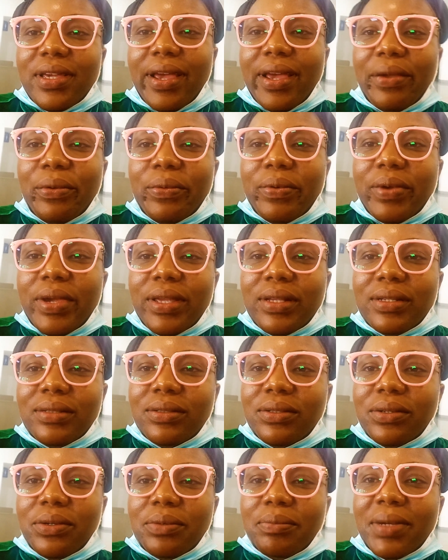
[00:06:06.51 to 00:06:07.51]
I weighed
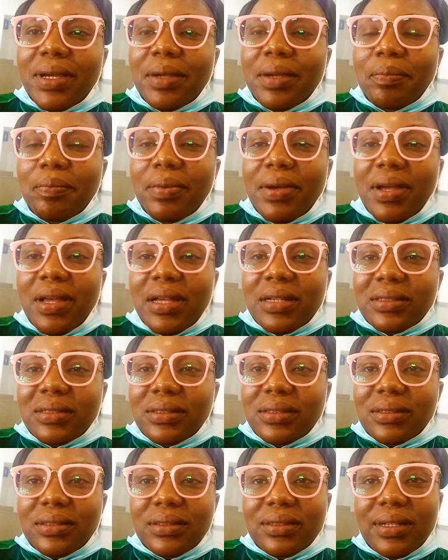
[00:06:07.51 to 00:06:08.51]
on my
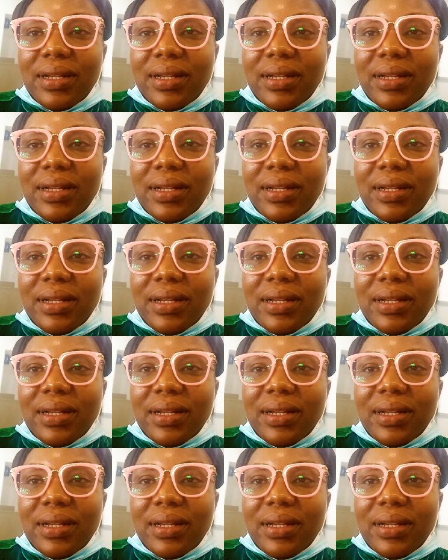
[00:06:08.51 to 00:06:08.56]
bags.